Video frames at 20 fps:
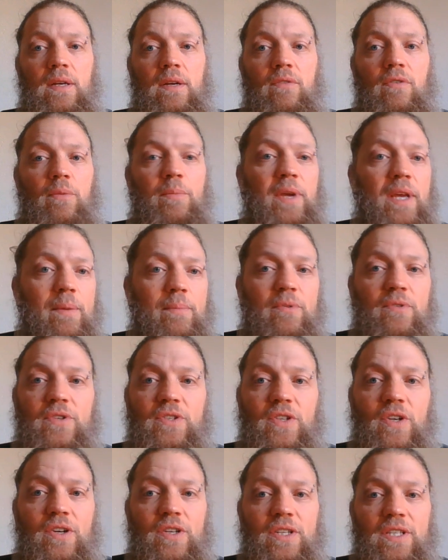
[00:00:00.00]
From Hebrews
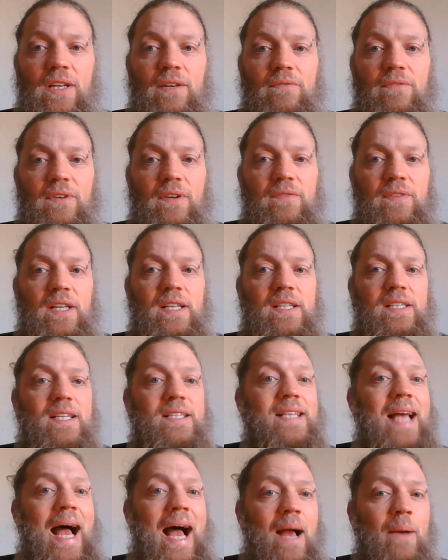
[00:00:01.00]
13, 15, it
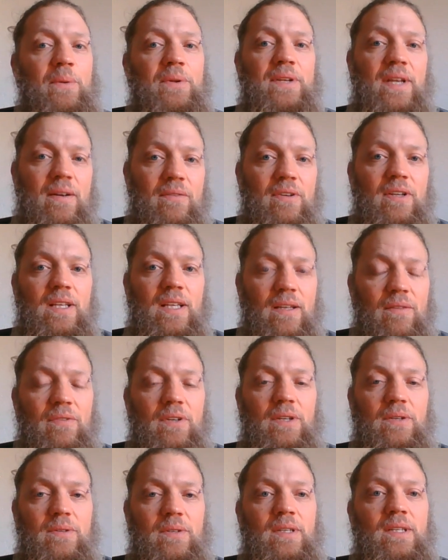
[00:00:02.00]
says, I will never leave
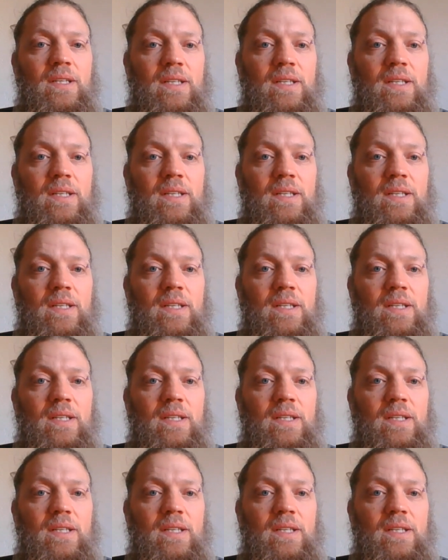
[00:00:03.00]
you.